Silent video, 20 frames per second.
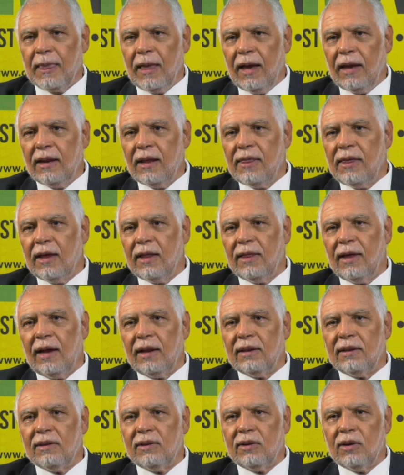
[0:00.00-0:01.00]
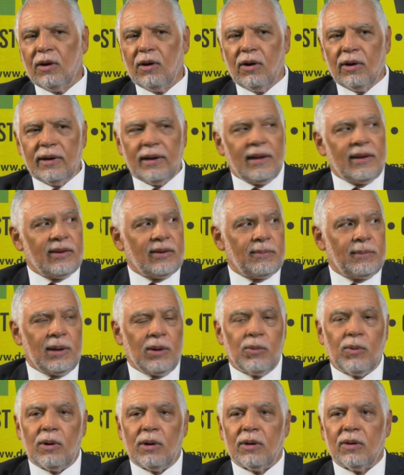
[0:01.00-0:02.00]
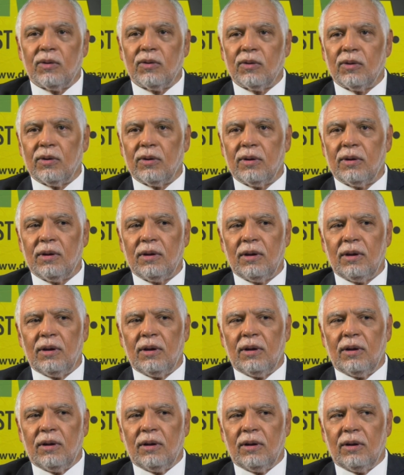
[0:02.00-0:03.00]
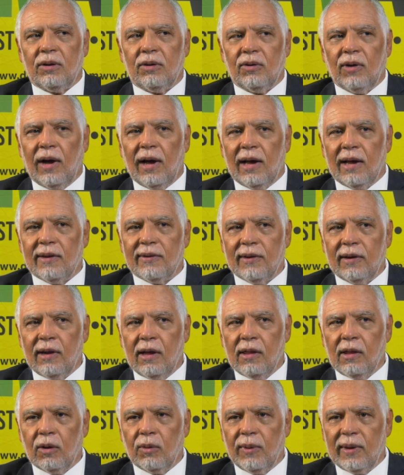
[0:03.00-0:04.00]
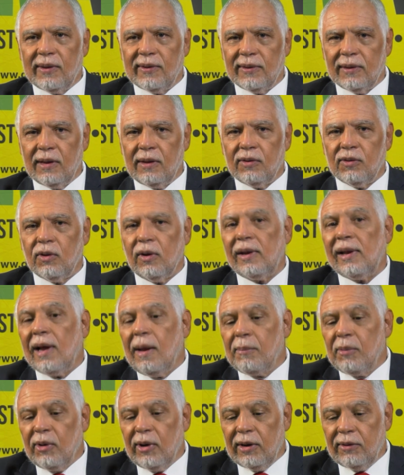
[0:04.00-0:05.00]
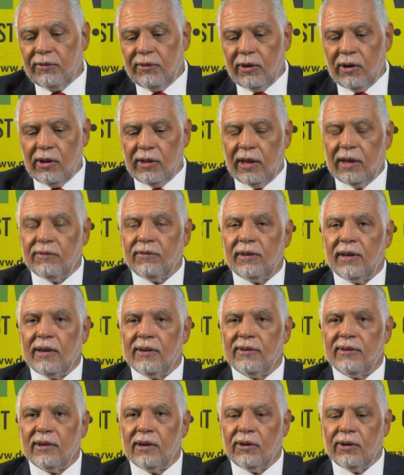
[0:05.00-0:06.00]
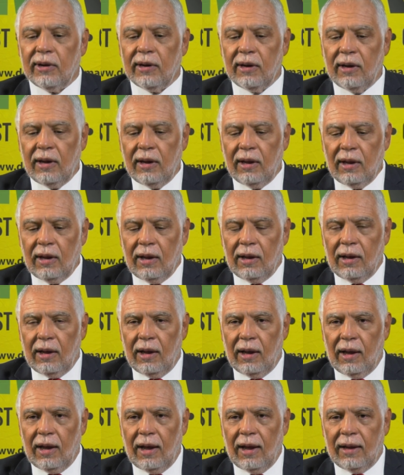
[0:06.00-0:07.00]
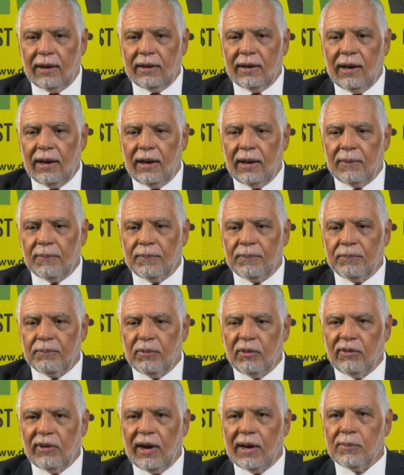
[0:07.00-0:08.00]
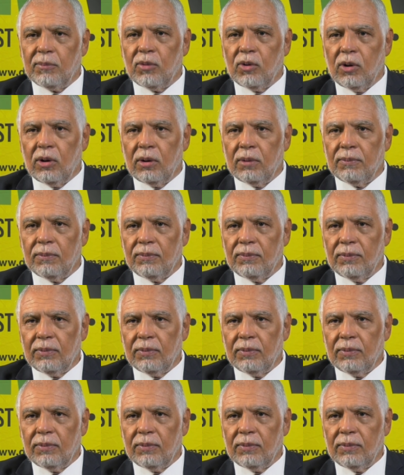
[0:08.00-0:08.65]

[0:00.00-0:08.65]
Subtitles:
anything that the audience may want to ask, and other questions, to elaborate further if necessary, and provide more